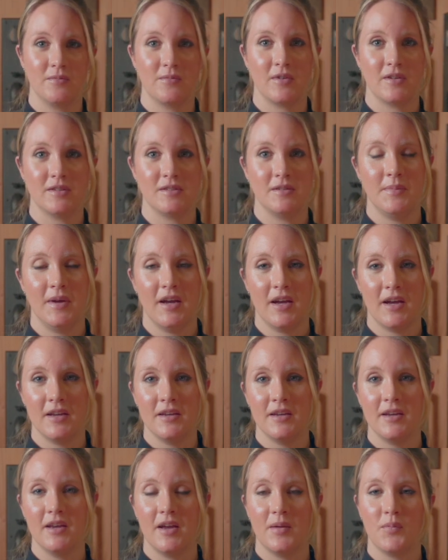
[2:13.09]
was a
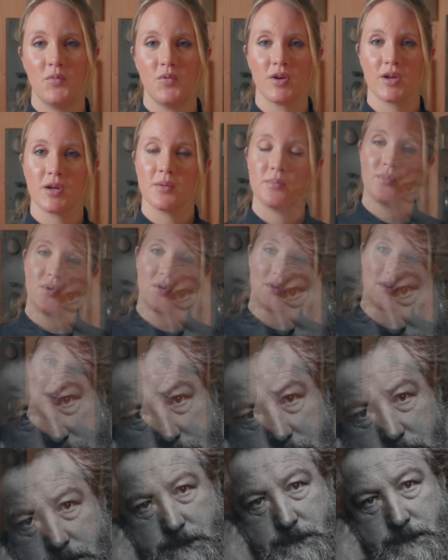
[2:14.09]
man named William
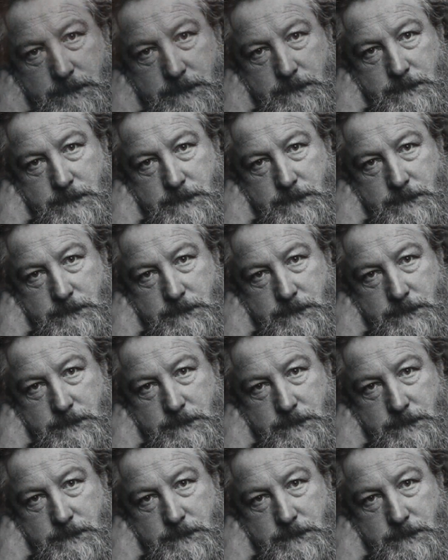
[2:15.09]
Morris.